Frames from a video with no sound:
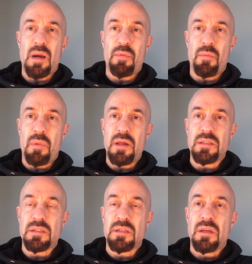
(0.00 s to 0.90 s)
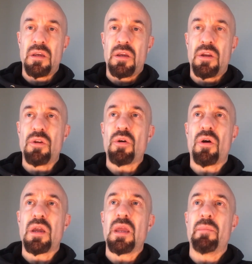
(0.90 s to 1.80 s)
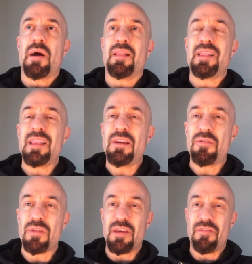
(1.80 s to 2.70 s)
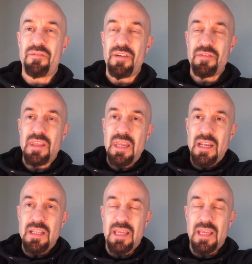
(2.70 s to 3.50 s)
couple months, you're talking about literally 15